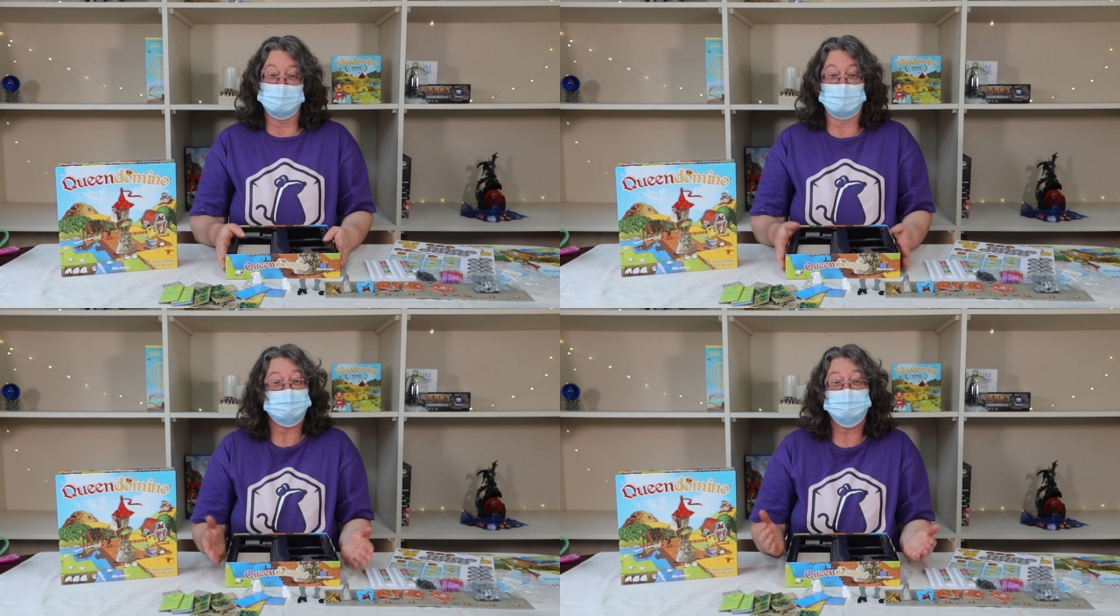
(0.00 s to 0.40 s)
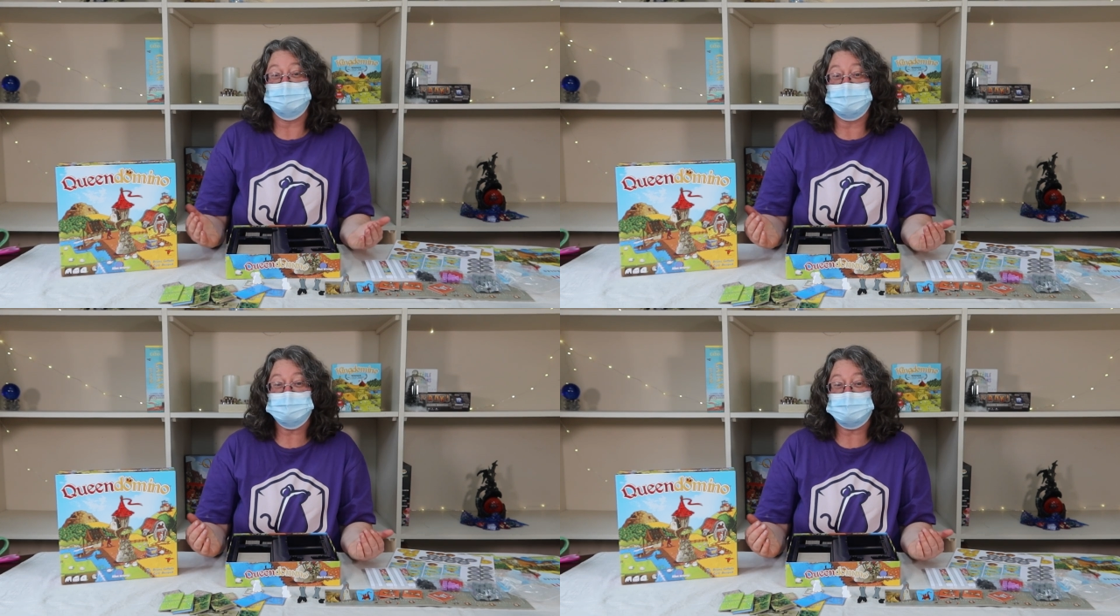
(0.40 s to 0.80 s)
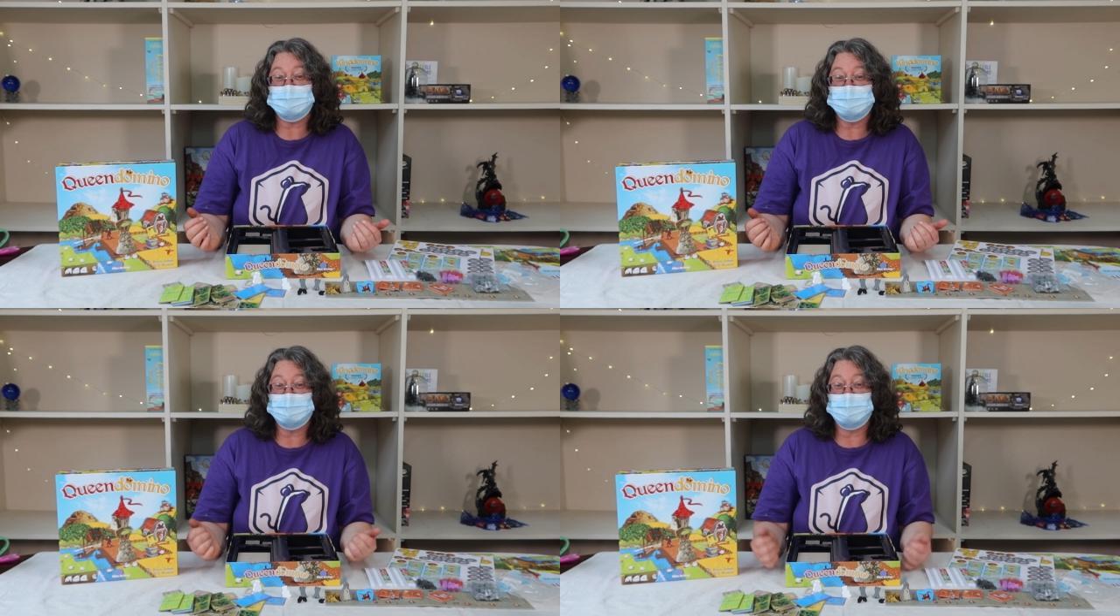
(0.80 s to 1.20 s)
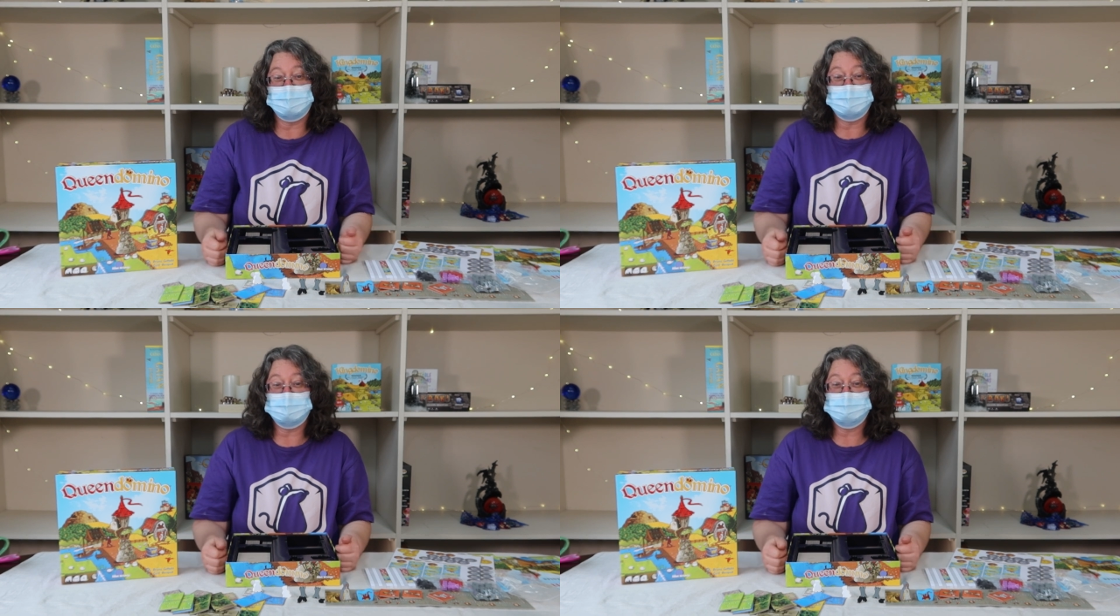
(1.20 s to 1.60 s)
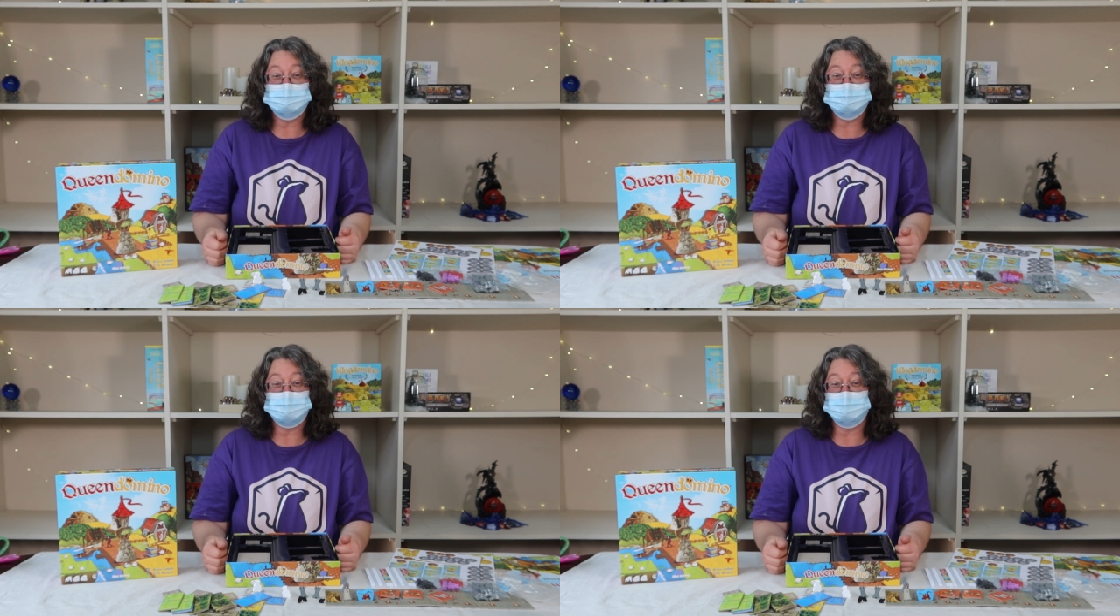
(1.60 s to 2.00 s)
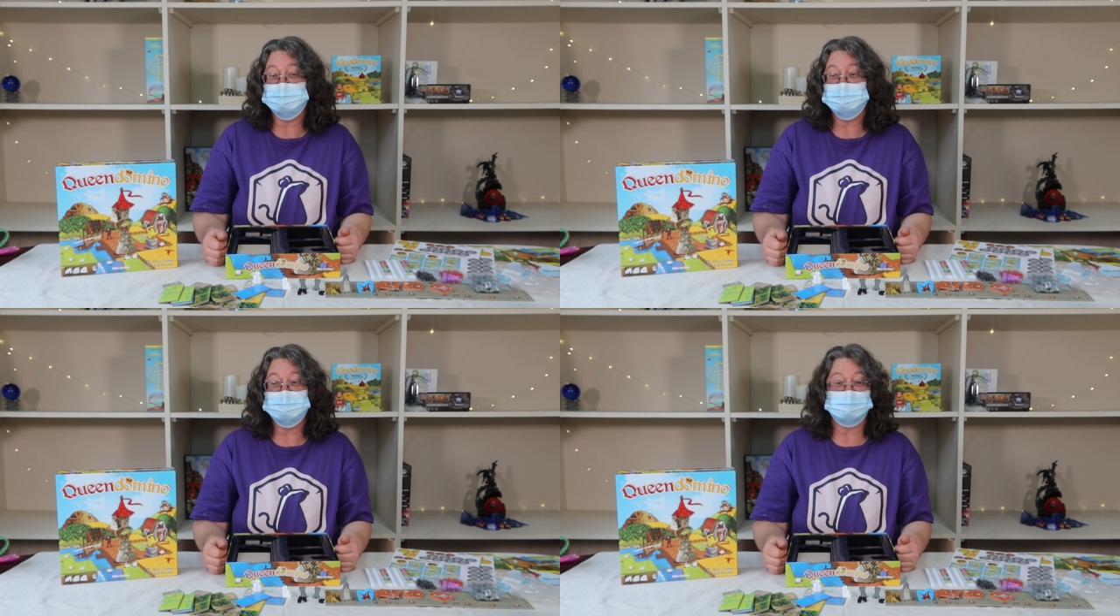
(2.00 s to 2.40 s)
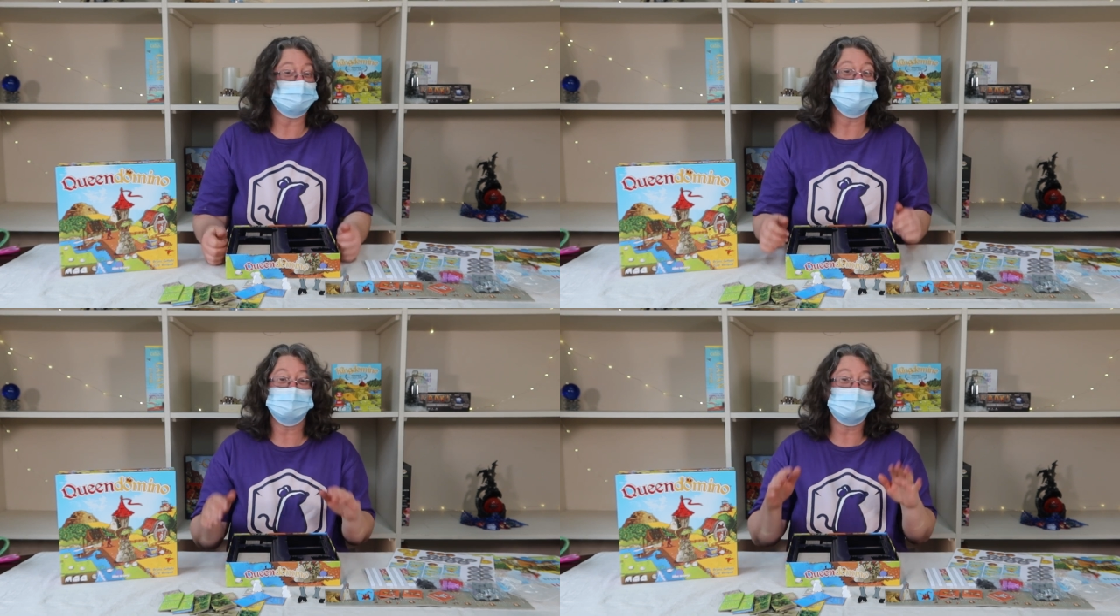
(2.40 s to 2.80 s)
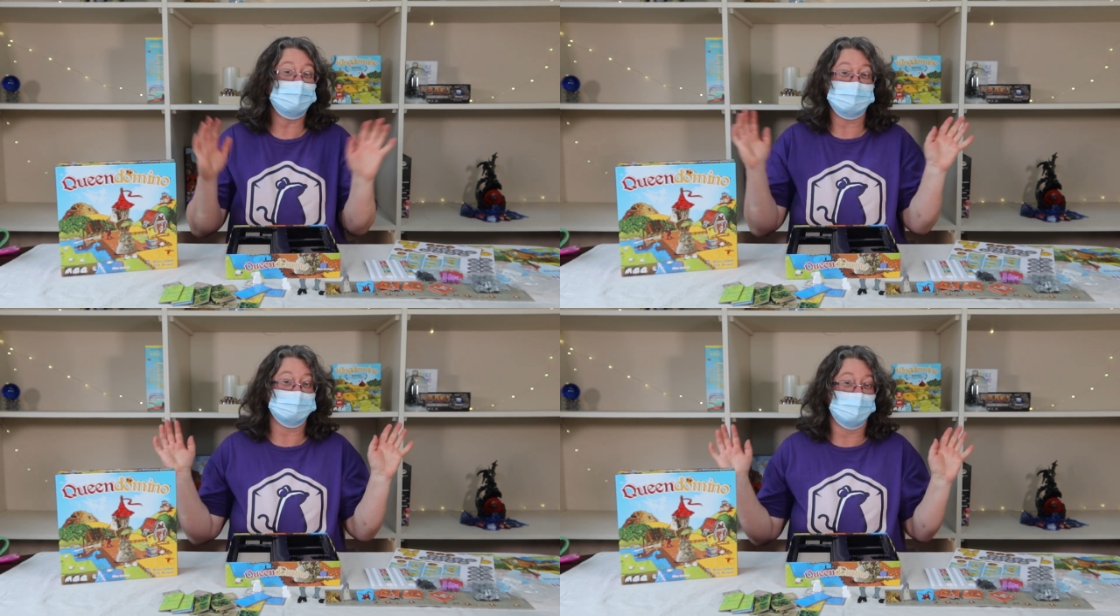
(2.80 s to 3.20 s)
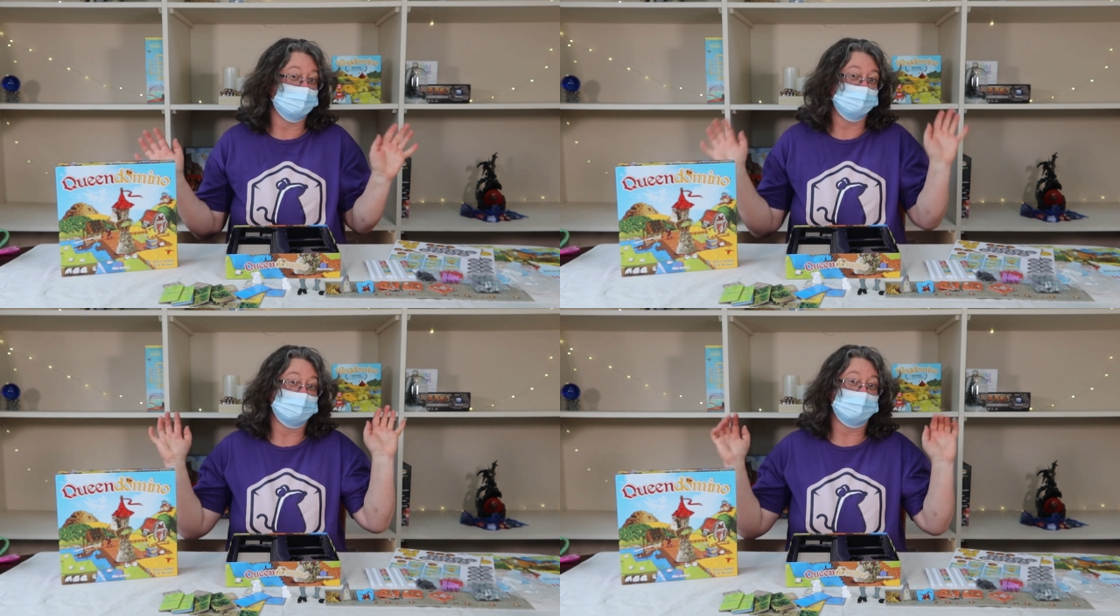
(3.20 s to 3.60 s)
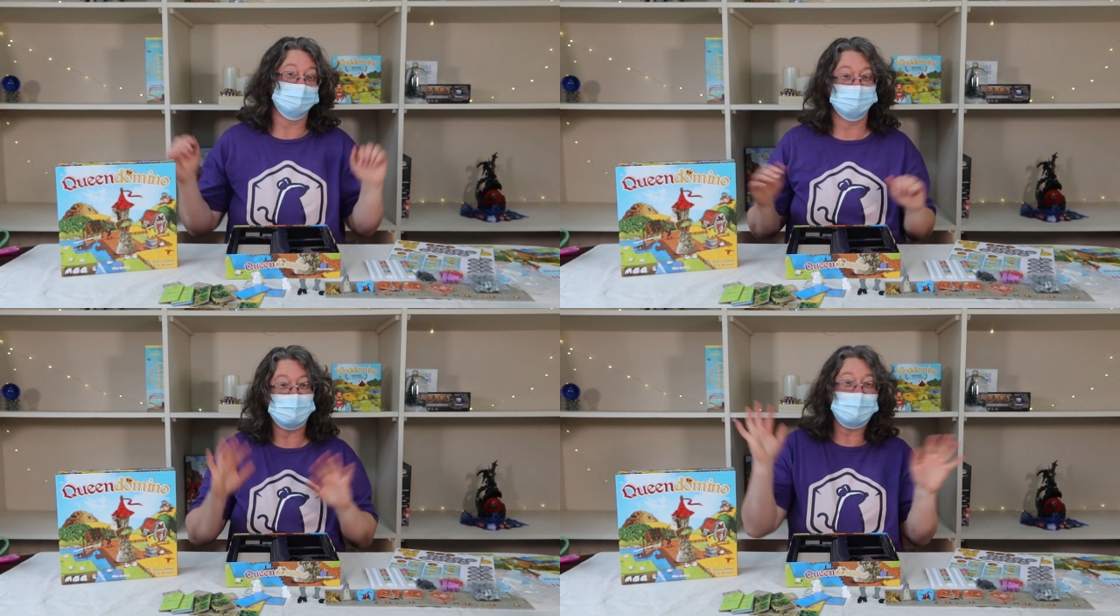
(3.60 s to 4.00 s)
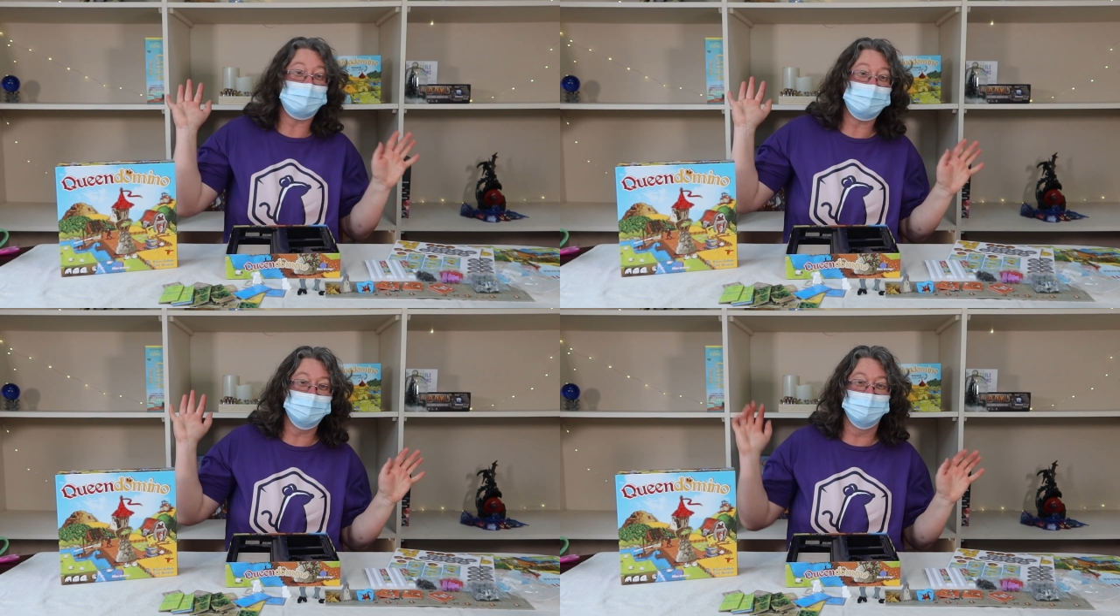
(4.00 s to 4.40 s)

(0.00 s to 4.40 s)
Thanks for watching, and I'll see you again, hopefully. Bye!